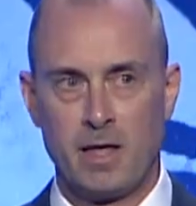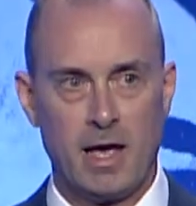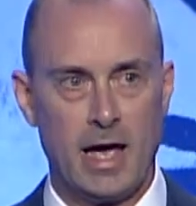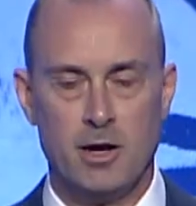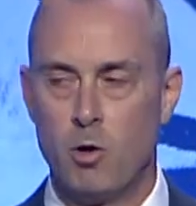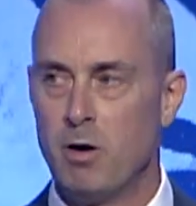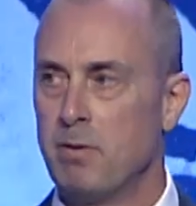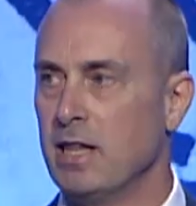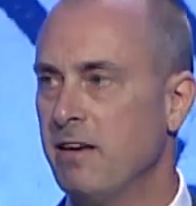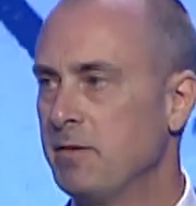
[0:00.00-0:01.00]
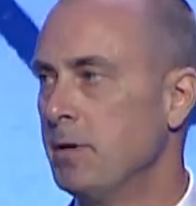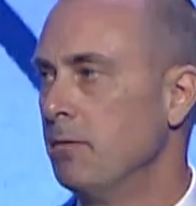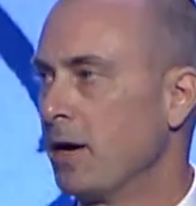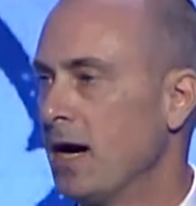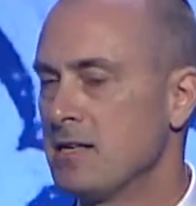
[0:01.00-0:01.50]
And no one believed me,
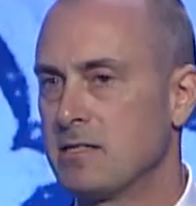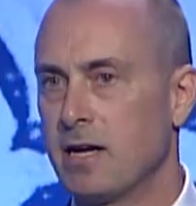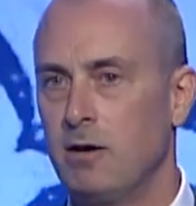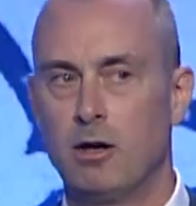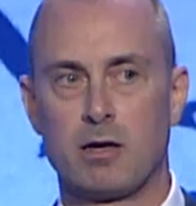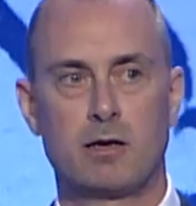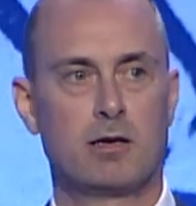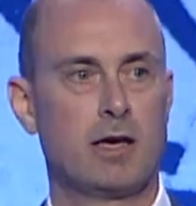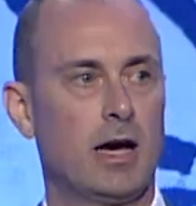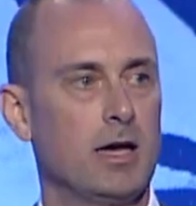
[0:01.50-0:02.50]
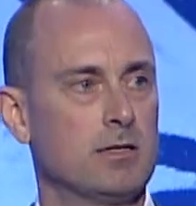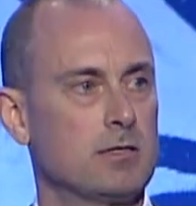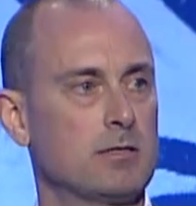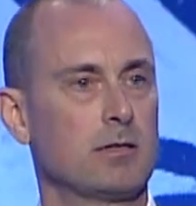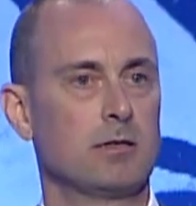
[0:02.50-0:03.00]
but I said, look,
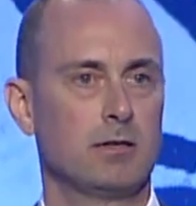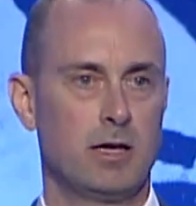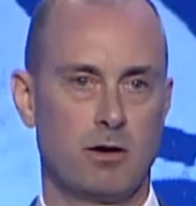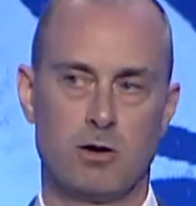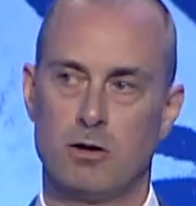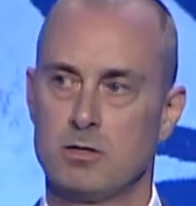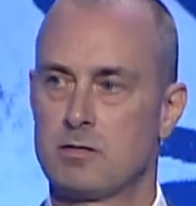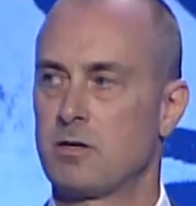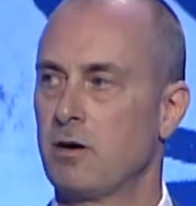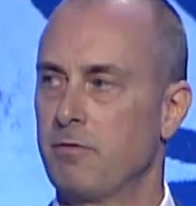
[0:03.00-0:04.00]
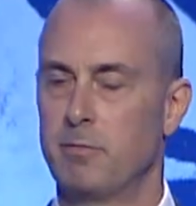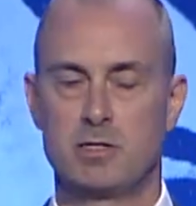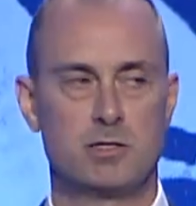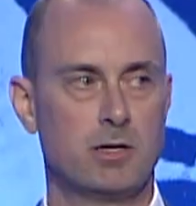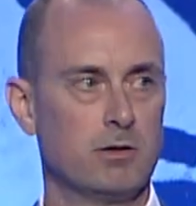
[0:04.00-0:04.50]
guys and girls, sorry for
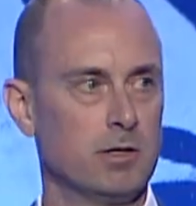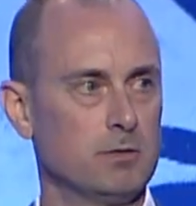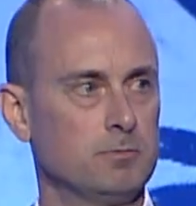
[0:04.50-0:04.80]
misgendering.